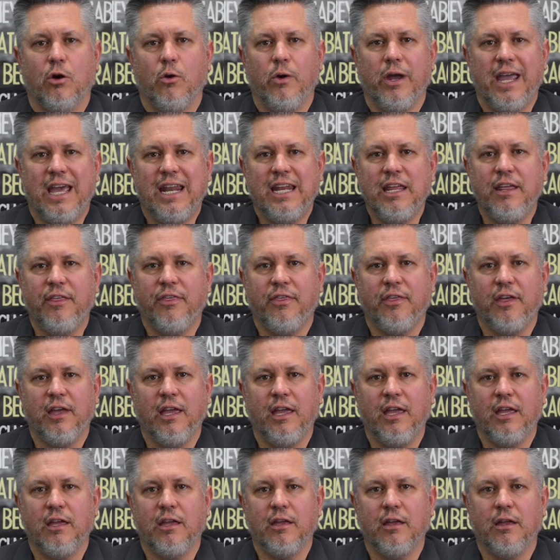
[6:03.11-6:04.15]

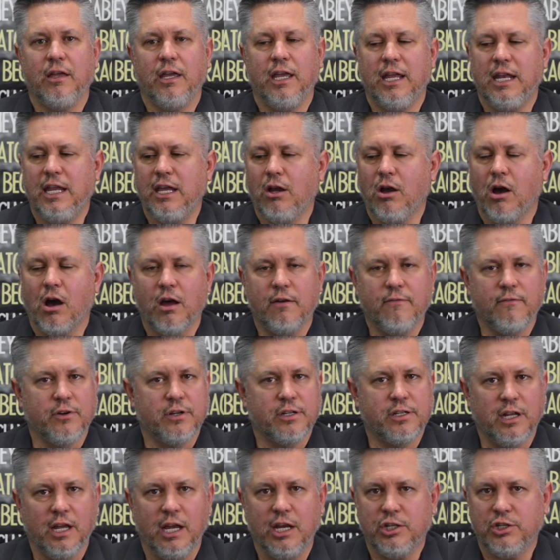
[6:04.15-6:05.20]
any
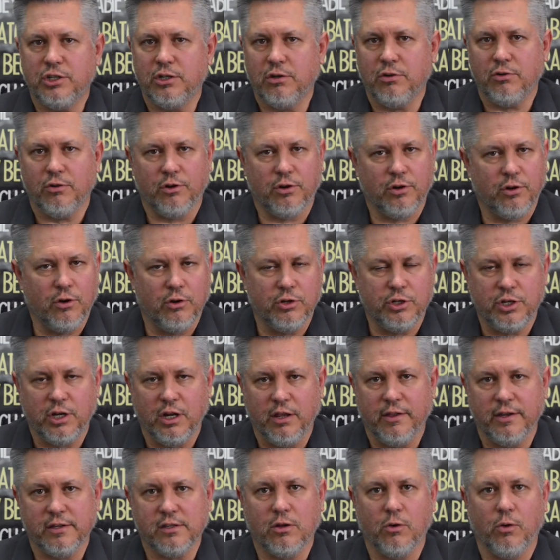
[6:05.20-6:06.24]
conversation or
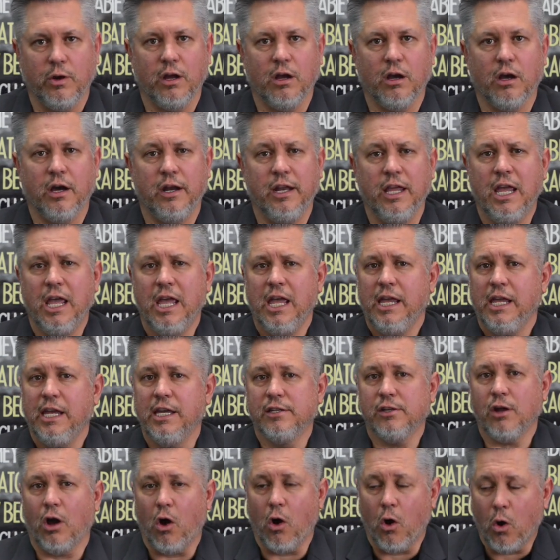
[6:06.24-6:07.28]
negotiating that's going on
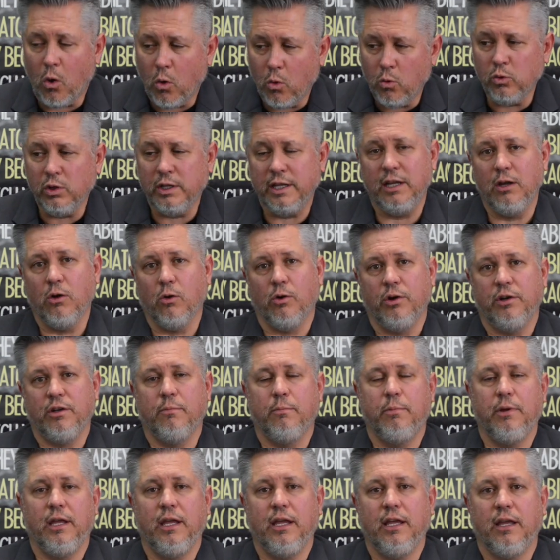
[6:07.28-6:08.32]
is only going to
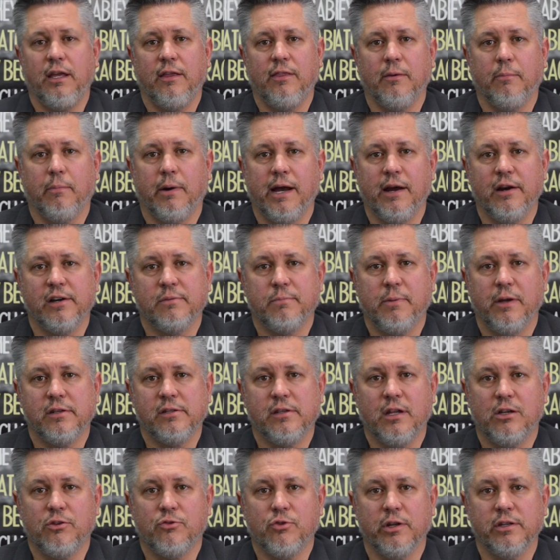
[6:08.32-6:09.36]
be in the buyer's best
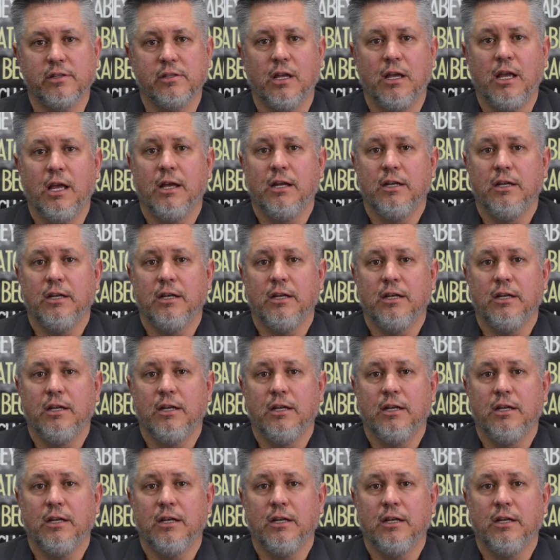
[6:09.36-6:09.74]
interest.